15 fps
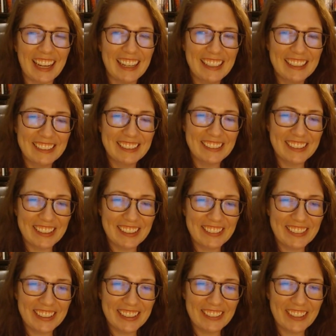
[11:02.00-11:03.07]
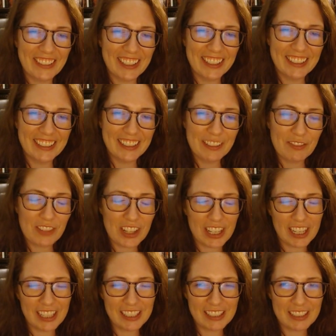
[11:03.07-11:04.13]
yeah, it's really really fun,
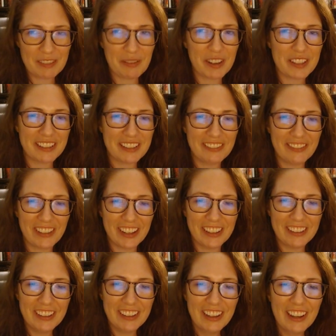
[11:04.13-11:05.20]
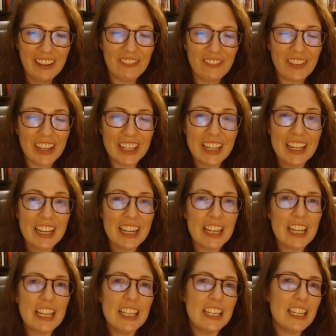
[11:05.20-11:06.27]
but like depressing fun. But
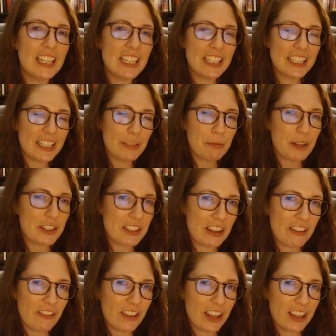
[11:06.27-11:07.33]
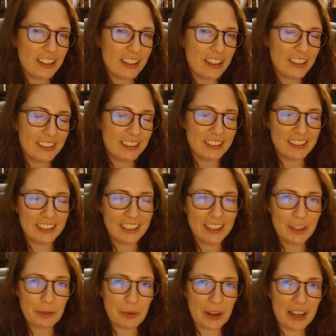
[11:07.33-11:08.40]
in the, it's depressing fun
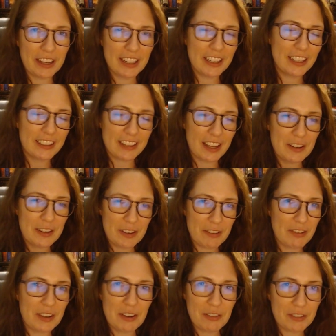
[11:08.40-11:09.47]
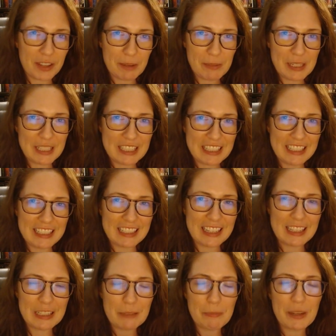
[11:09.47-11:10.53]
in the way I don't even know if that makes any
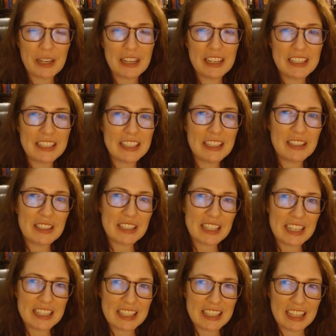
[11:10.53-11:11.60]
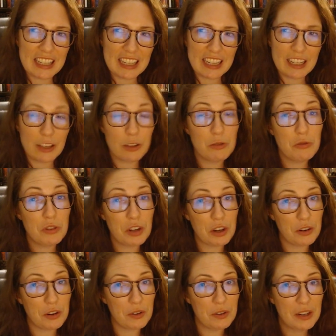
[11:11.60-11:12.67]
sense, but it's in the sense that like you
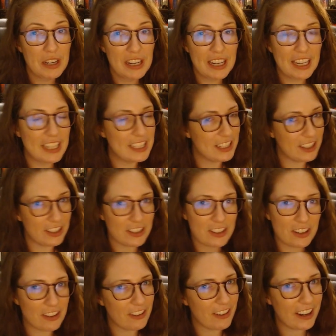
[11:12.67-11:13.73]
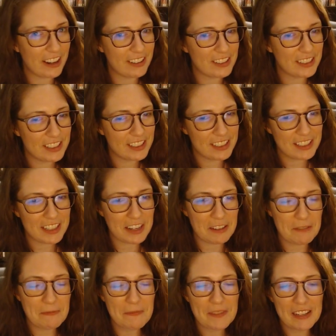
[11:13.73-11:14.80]
know is going to turn around.
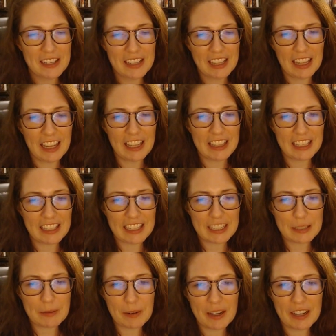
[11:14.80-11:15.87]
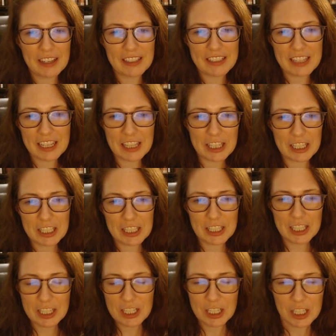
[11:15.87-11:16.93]
So, I think that's why it's like
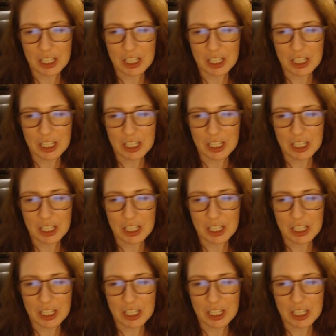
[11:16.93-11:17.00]
the